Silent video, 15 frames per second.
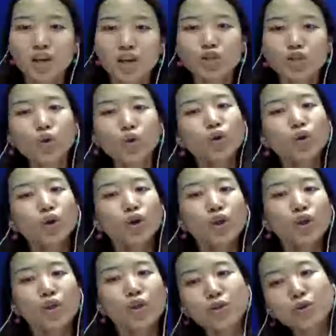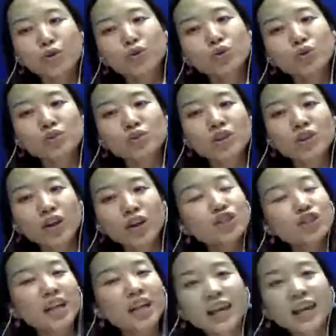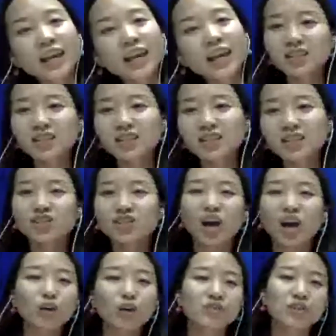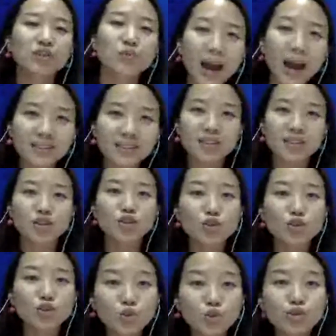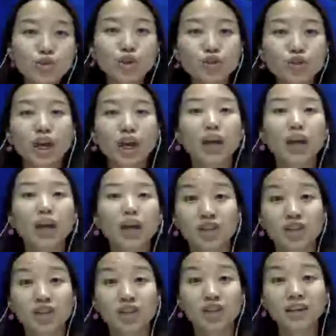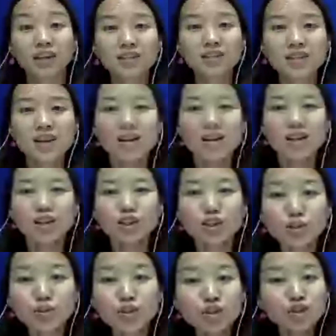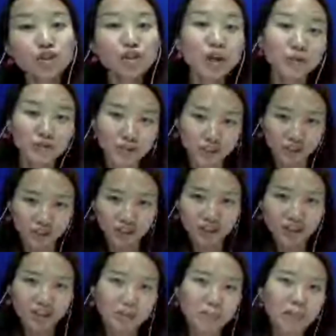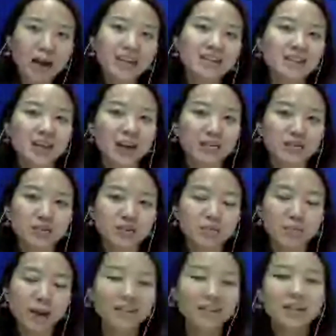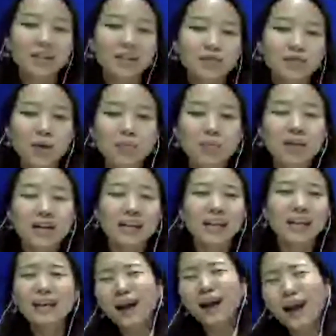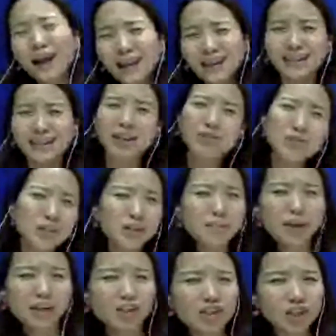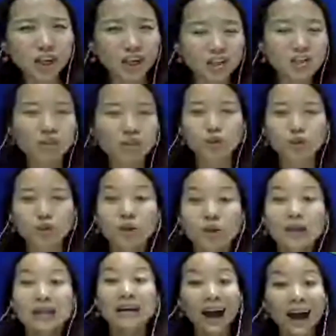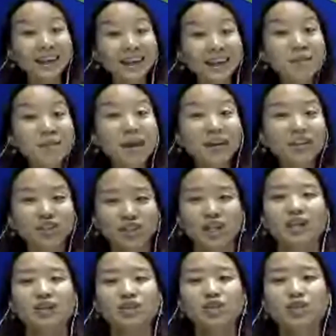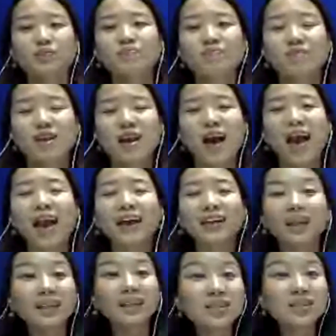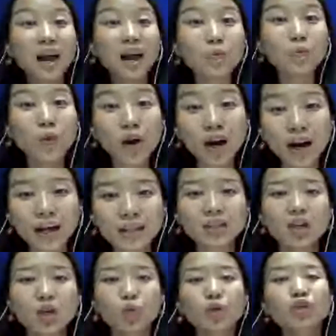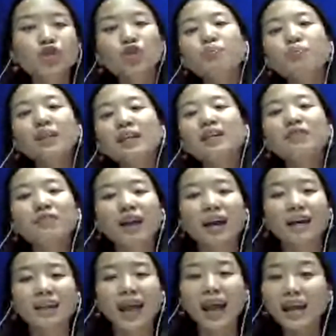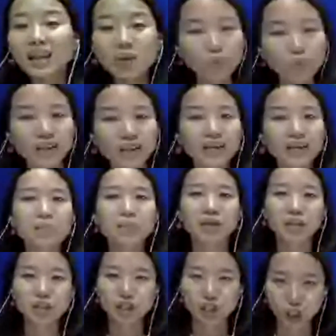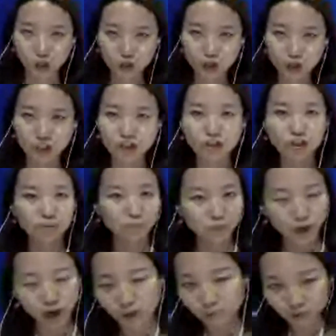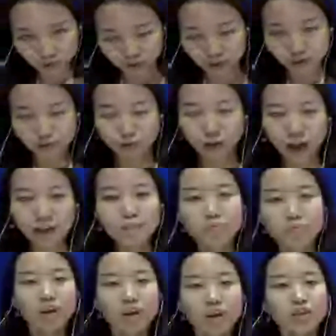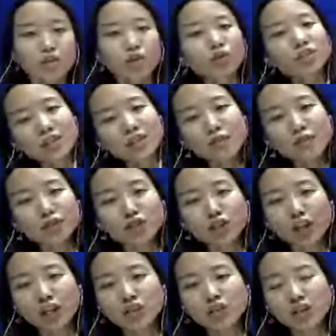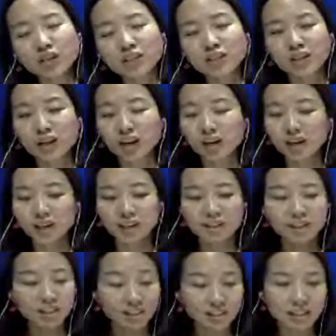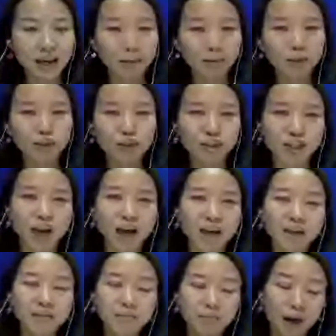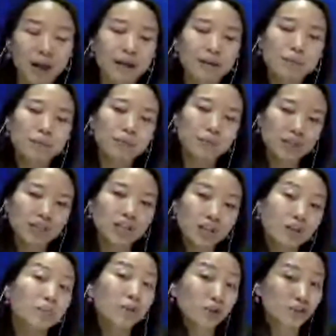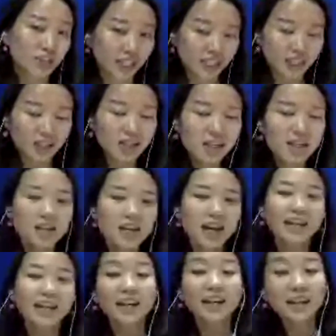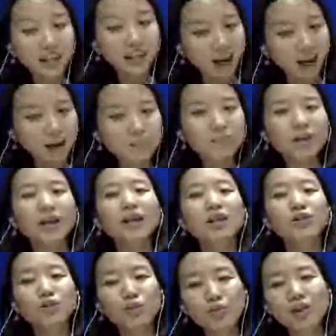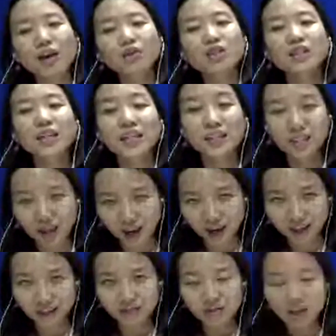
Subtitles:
So through undertaking these self-directed social change projects, children shift the mindsets from can I really make a change to I can make a change. And in Taiwan, we do believe that anyone can be the solution to the problems, okay? So Design for Change is established by Ms. Kiran Birsetti in India in 2009.